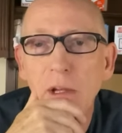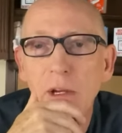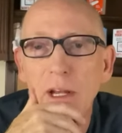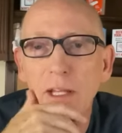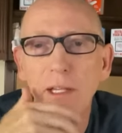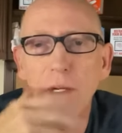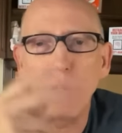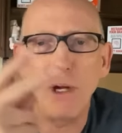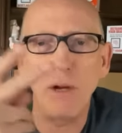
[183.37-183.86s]

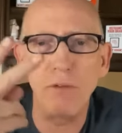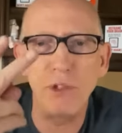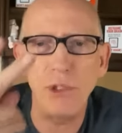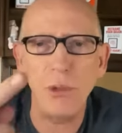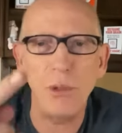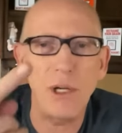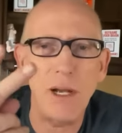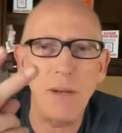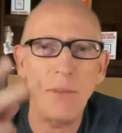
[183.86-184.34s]
And they would have
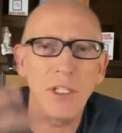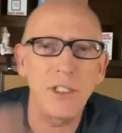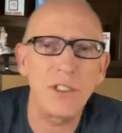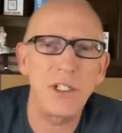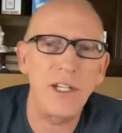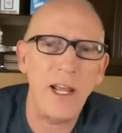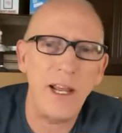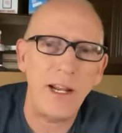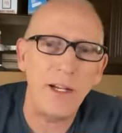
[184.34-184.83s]
two comics
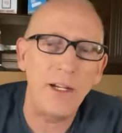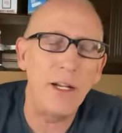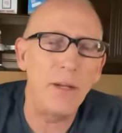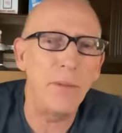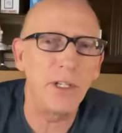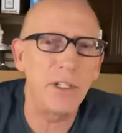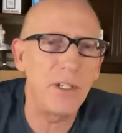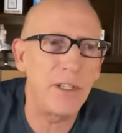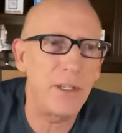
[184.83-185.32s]
a day
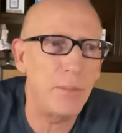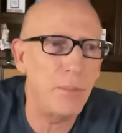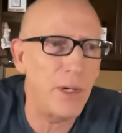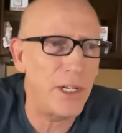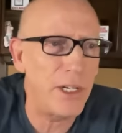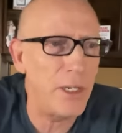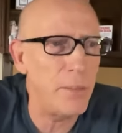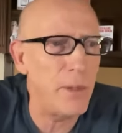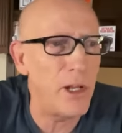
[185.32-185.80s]
coming to them
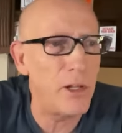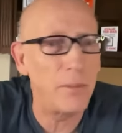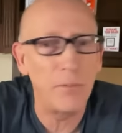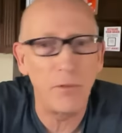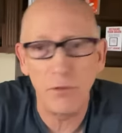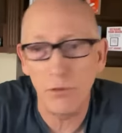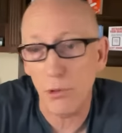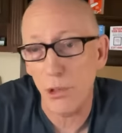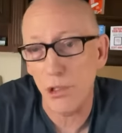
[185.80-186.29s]
by email,
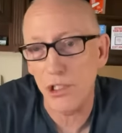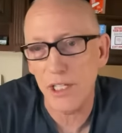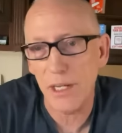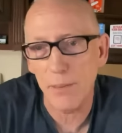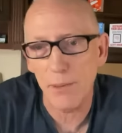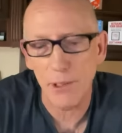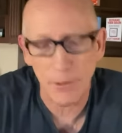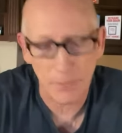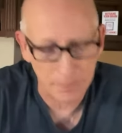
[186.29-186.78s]
for
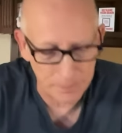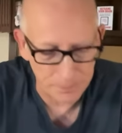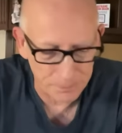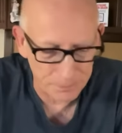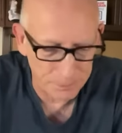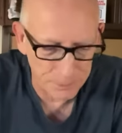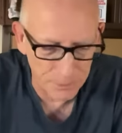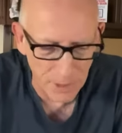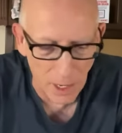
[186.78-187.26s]
example.
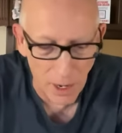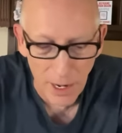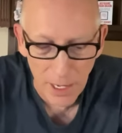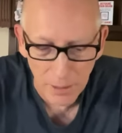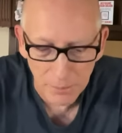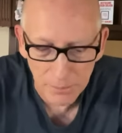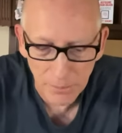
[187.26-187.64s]
All right.